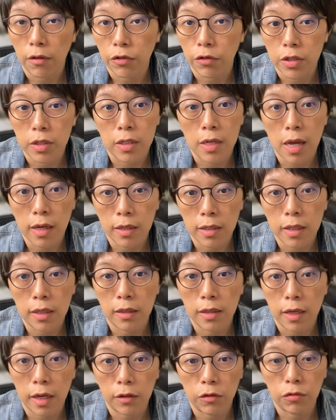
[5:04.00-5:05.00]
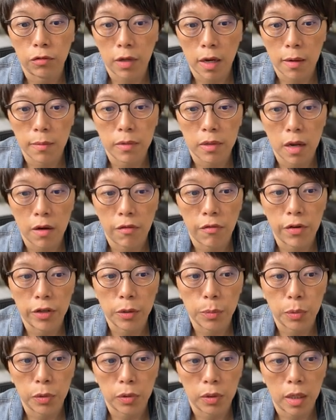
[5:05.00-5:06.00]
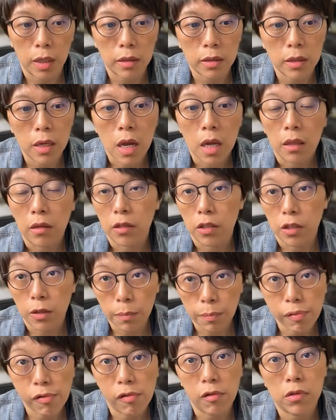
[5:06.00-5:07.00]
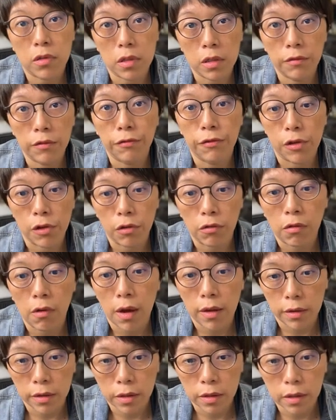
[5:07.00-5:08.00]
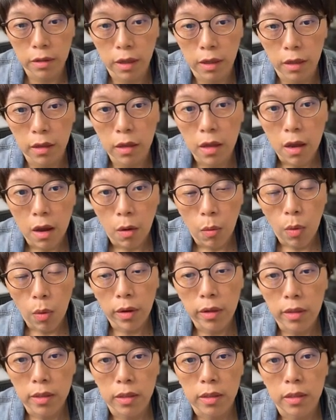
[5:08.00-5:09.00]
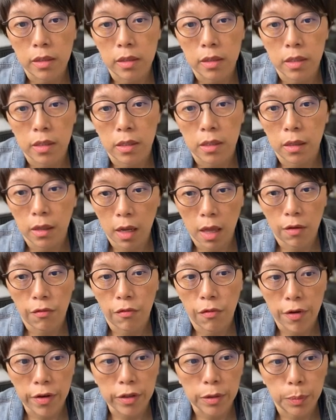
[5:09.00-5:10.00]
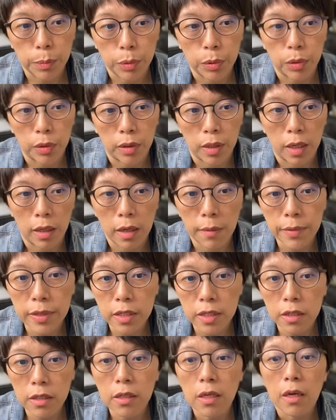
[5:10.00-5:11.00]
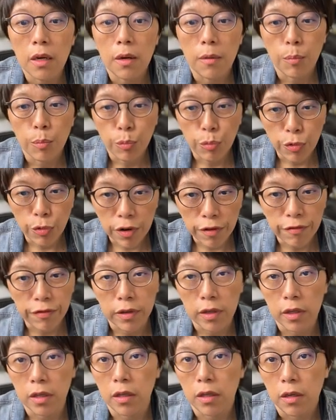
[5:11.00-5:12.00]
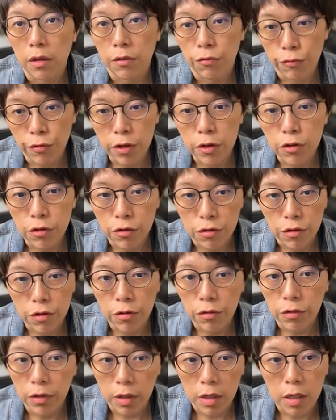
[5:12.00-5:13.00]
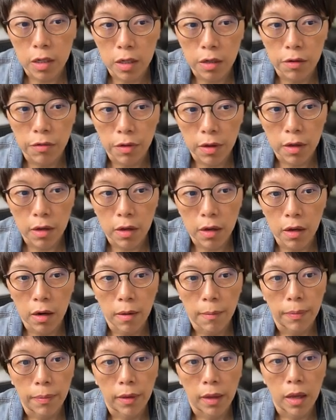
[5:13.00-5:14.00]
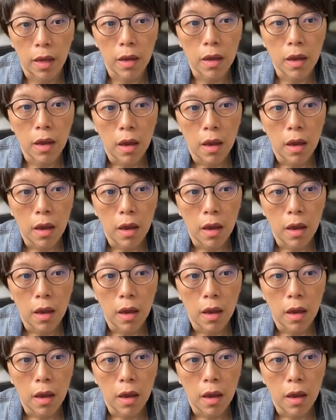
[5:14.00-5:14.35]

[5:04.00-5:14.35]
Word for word: which is Hang Seng Tech two times leverage products. Now, it's important for you to understand what is this leverage product. Let me just briefly read to you the key thing here. Okay,